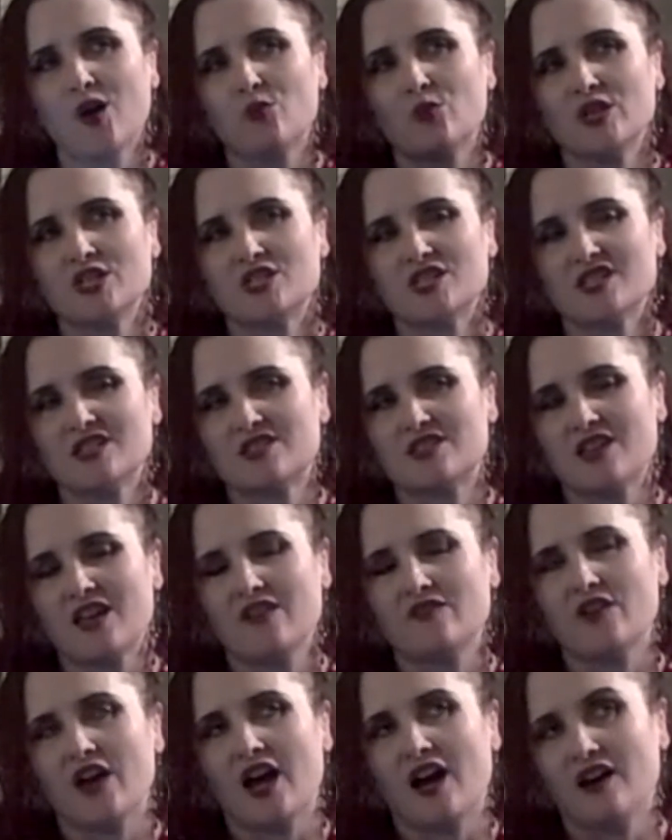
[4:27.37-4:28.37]
We did
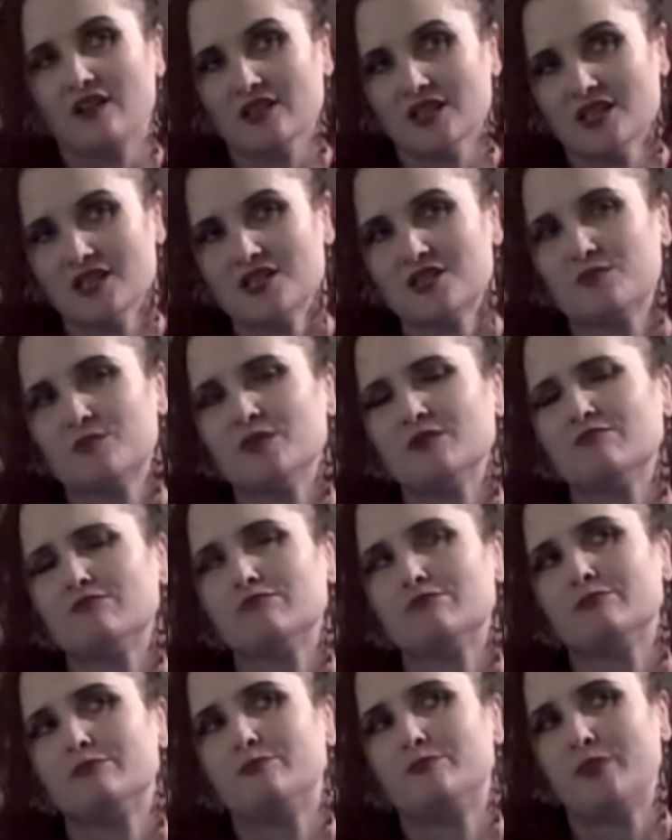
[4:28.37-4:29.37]
save Alice, but
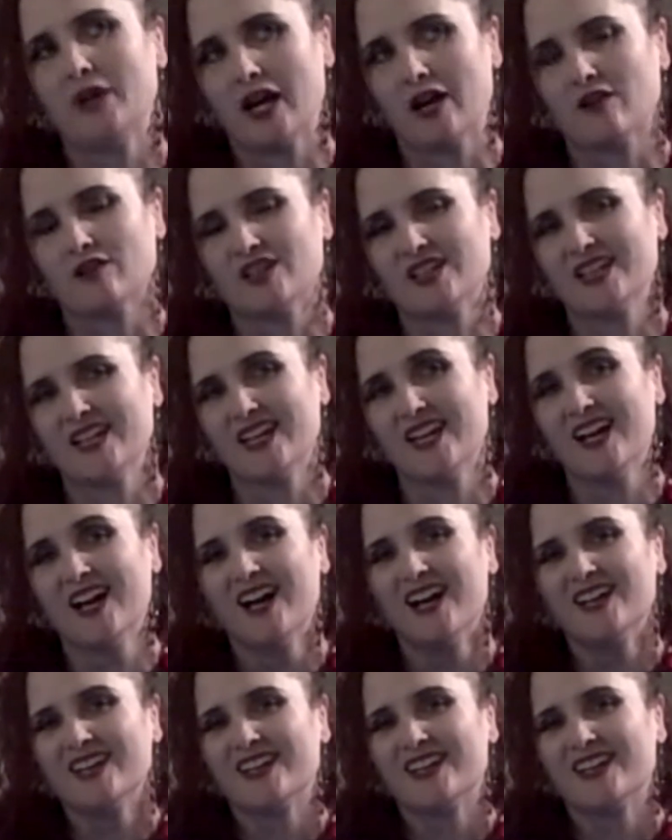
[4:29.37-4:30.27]
barely,